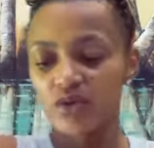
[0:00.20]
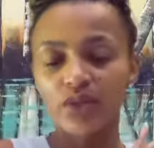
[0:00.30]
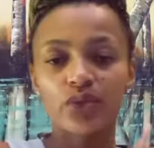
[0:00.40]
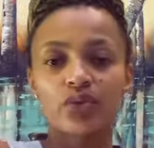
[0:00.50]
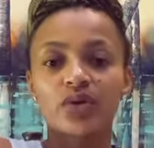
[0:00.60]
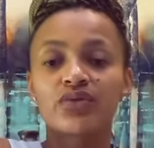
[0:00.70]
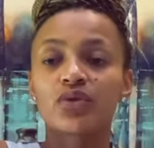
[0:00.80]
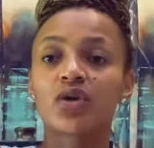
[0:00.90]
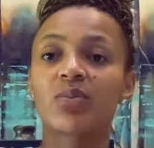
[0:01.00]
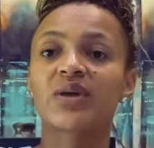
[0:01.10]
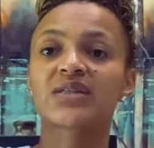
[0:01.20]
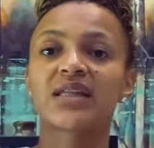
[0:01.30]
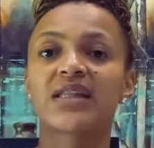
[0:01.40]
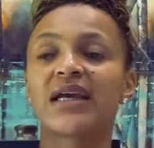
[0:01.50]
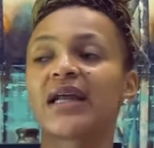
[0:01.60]
through a few topics that
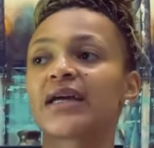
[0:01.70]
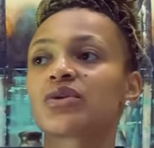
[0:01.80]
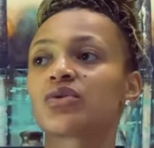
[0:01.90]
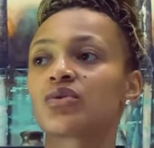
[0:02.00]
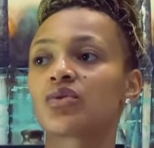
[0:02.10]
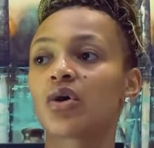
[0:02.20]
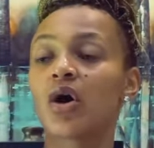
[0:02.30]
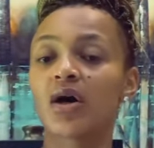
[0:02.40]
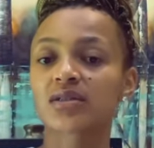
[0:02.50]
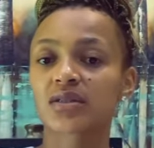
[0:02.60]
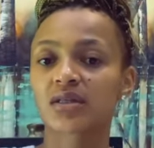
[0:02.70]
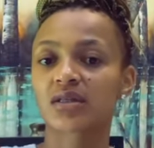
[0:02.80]
they like to ask